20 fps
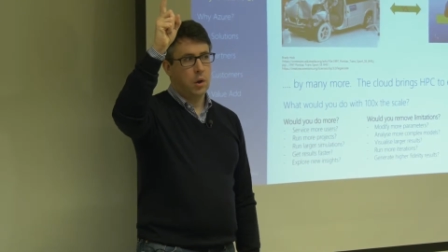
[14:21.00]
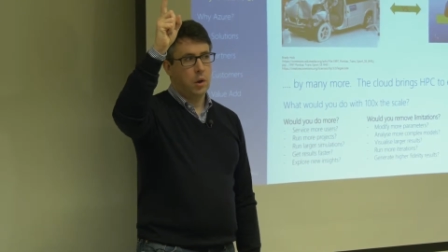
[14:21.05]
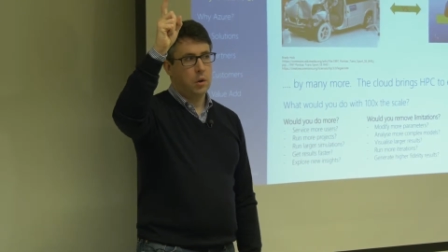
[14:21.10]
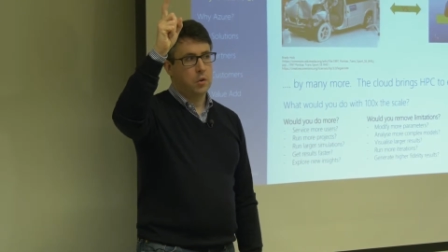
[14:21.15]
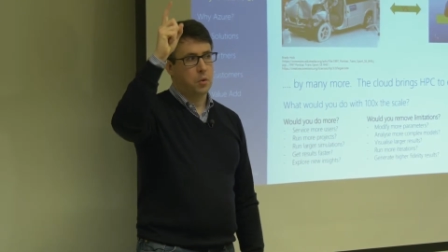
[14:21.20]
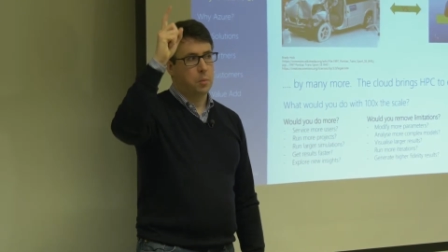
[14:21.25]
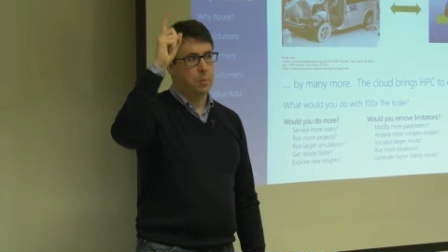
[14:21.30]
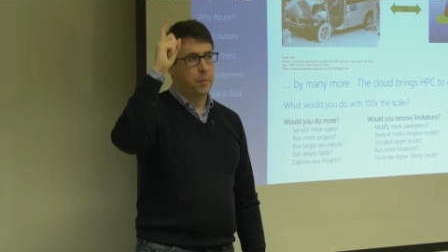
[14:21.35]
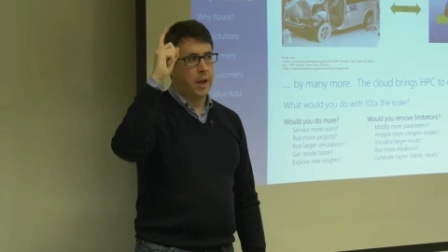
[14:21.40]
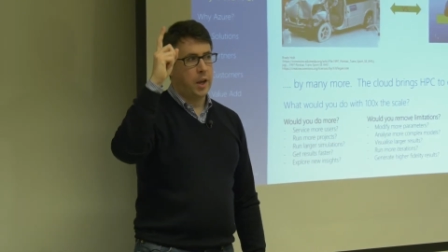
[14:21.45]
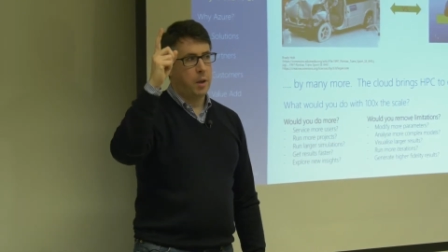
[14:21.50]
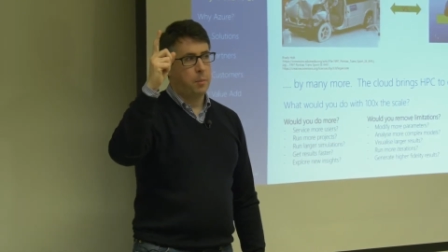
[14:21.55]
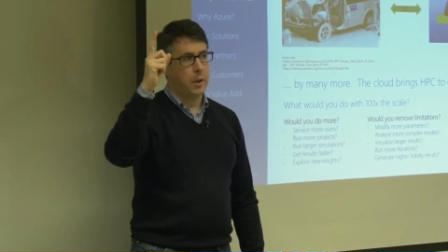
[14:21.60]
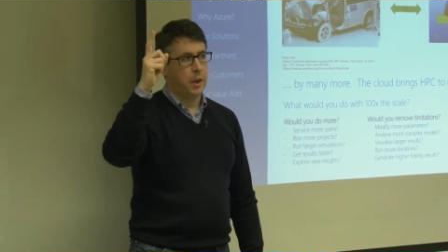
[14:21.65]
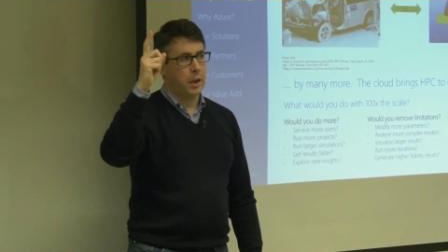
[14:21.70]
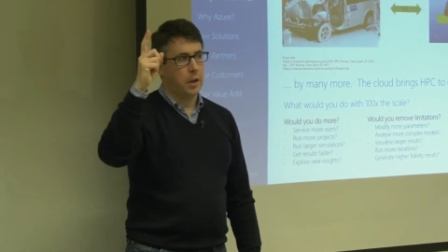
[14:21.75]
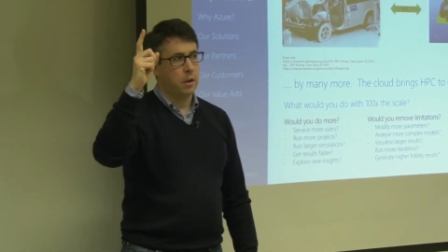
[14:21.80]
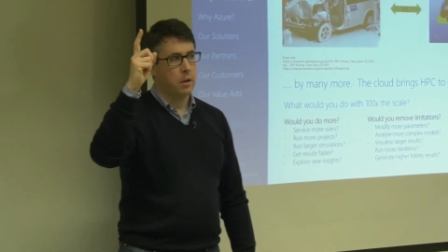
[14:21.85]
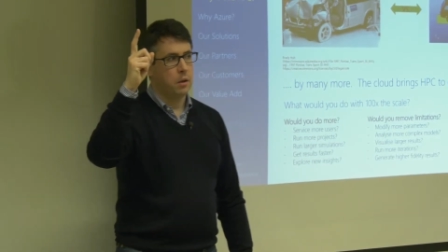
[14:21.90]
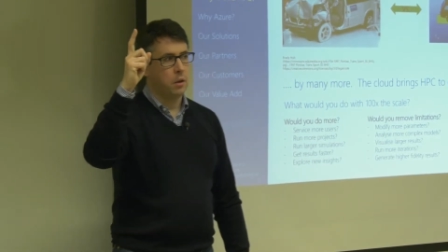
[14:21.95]
So
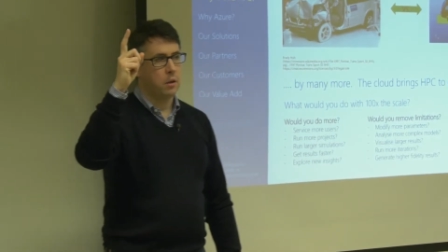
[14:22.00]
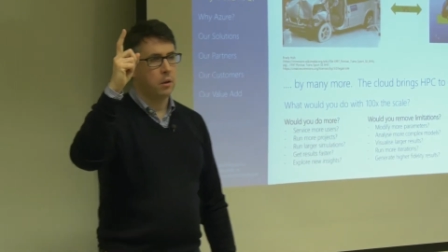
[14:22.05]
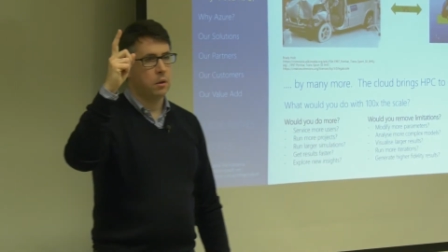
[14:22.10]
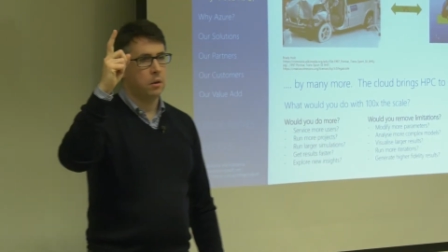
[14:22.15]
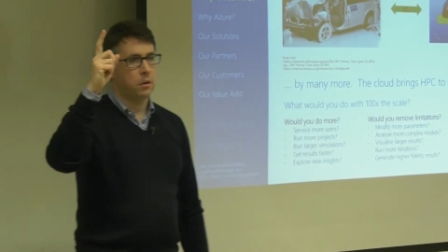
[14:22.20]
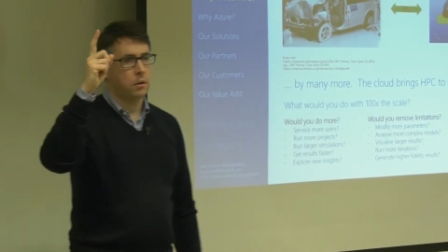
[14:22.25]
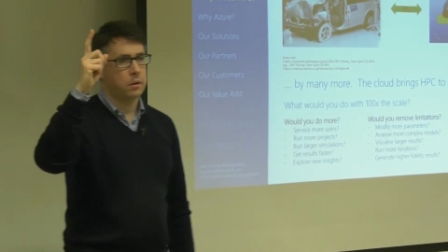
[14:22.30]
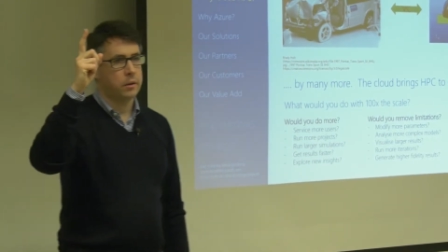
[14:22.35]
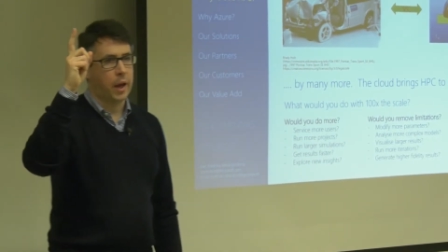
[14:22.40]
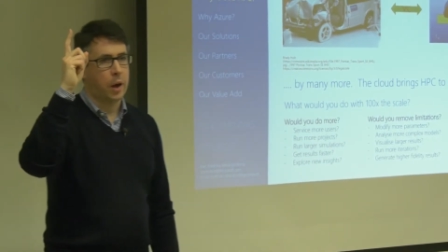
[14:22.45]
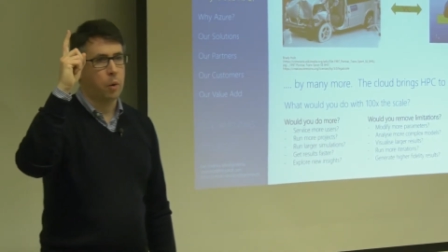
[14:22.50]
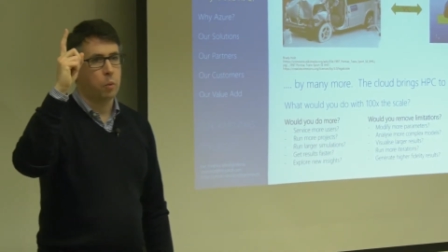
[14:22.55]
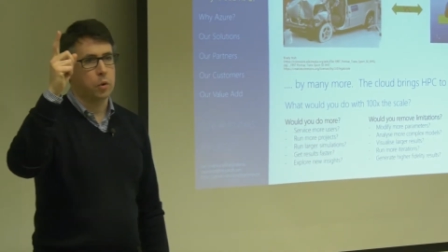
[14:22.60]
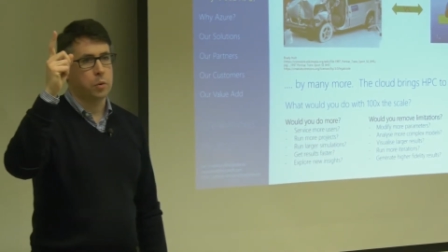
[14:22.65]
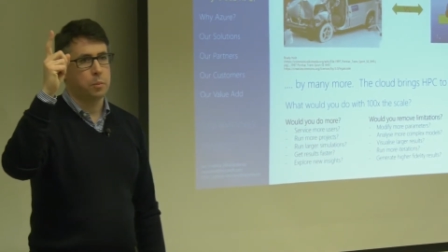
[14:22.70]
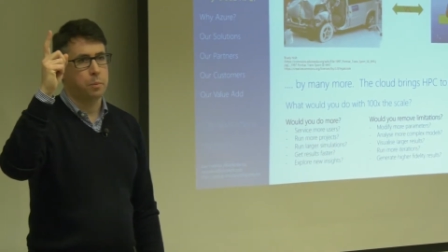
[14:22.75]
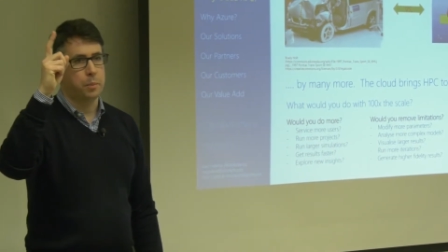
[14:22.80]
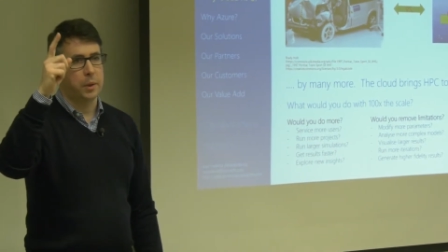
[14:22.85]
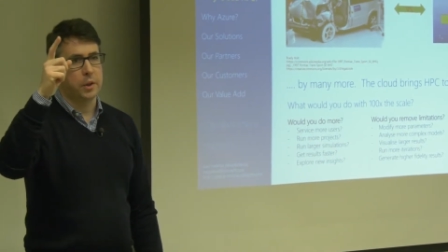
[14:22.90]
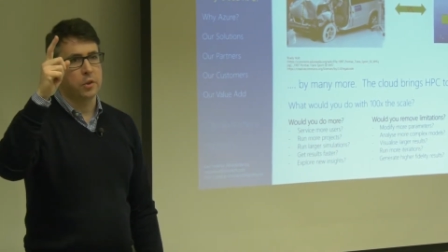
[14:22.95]
maybe that
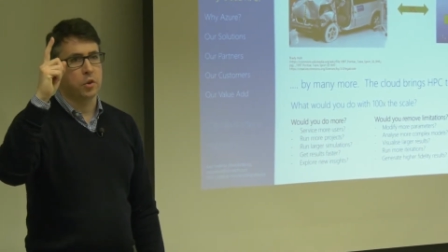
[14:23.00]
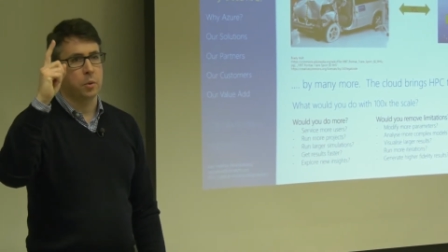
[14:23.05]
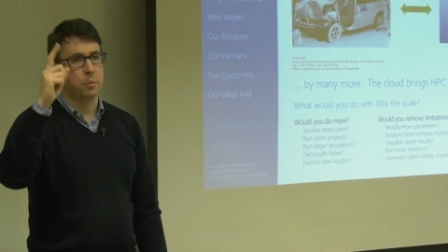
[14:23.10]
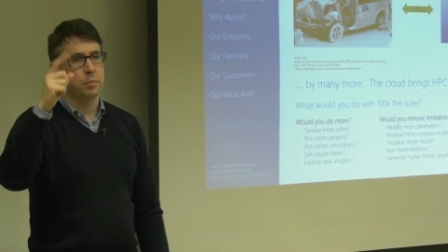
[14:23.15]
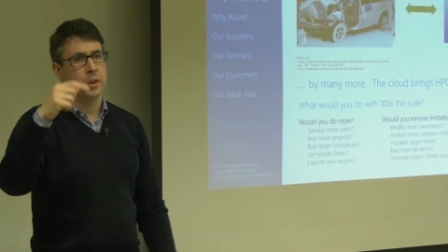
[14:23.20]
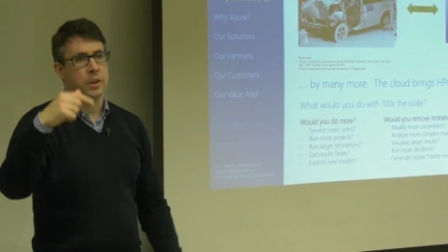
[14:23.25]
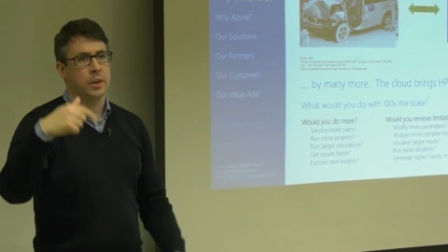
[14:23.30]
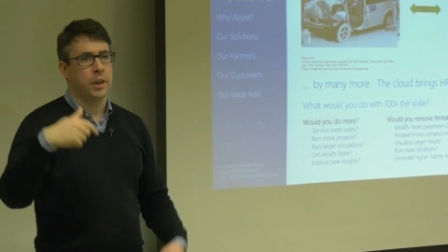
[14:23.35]
would be something